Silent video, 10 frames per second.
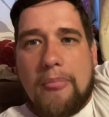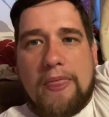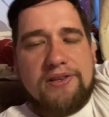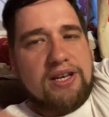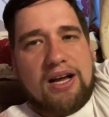
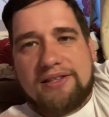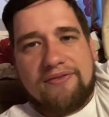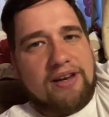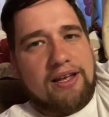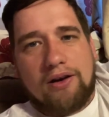See, I
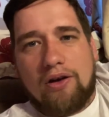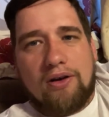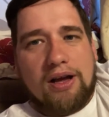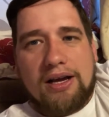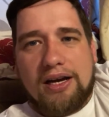don't like
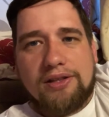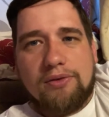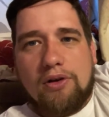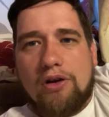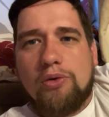lager. Can I
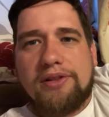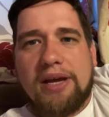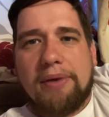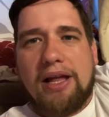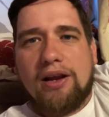do only
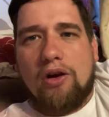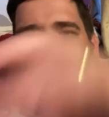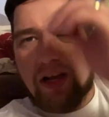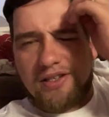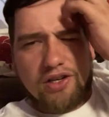time I like
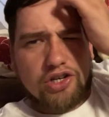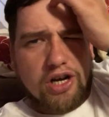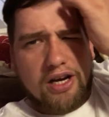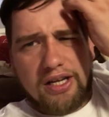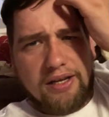lager is in a
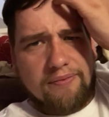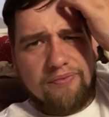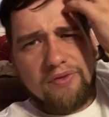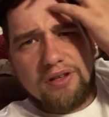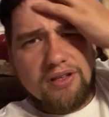shandy,
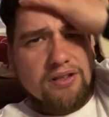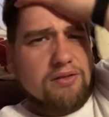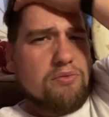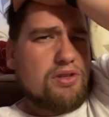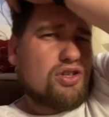
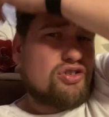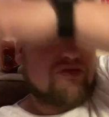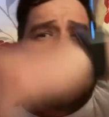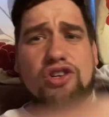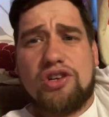which is
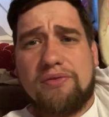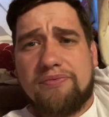strange.